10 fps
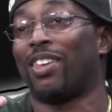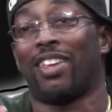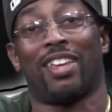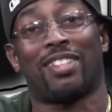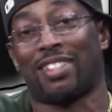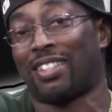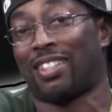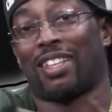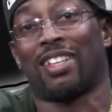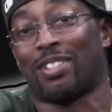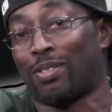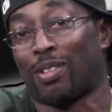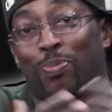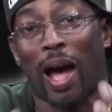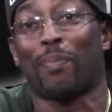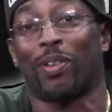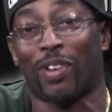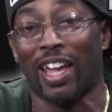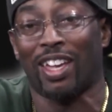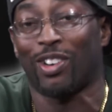It's popping
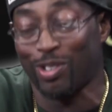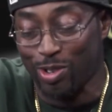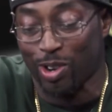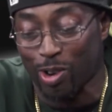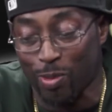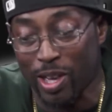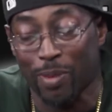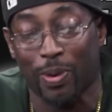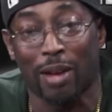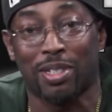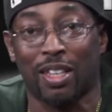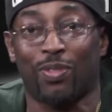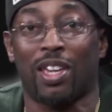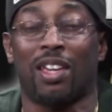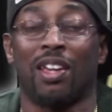right here on New York Home and Hip Hop TV.